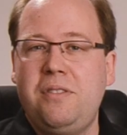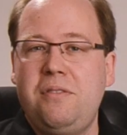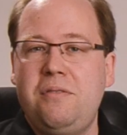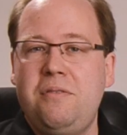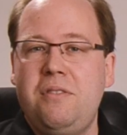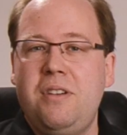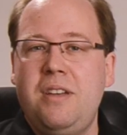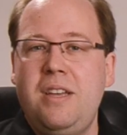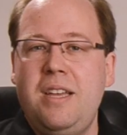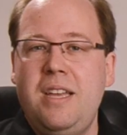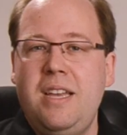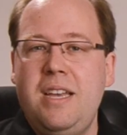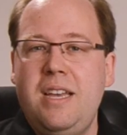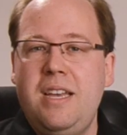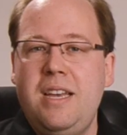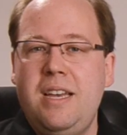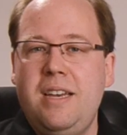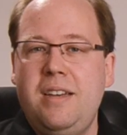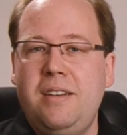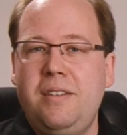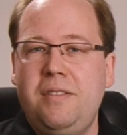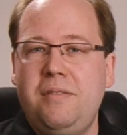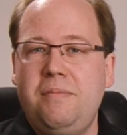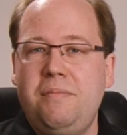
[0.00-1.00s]
to
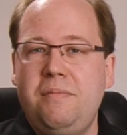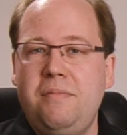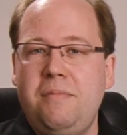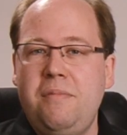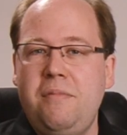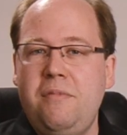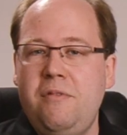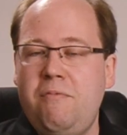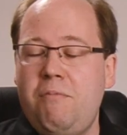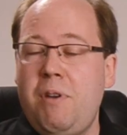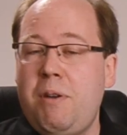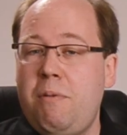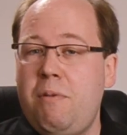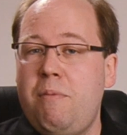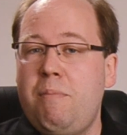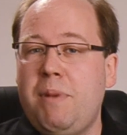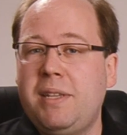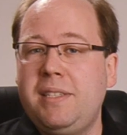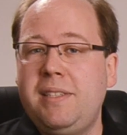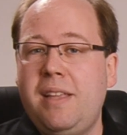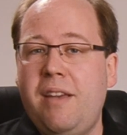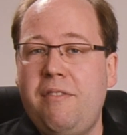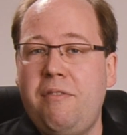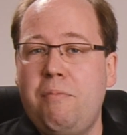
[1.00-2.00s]
we
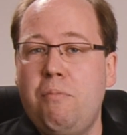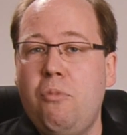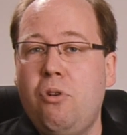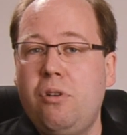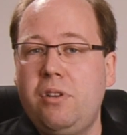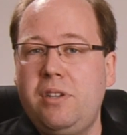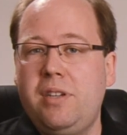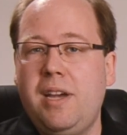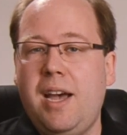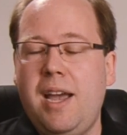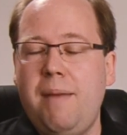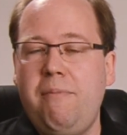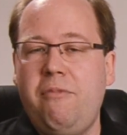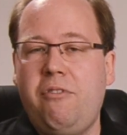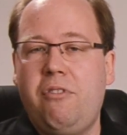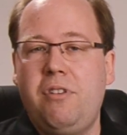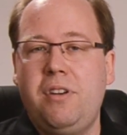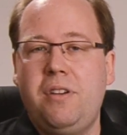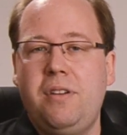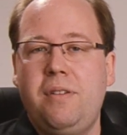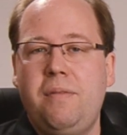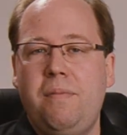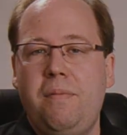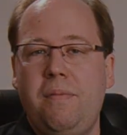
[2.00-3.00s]
must have more time for
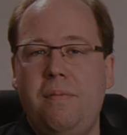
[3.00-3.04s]
it.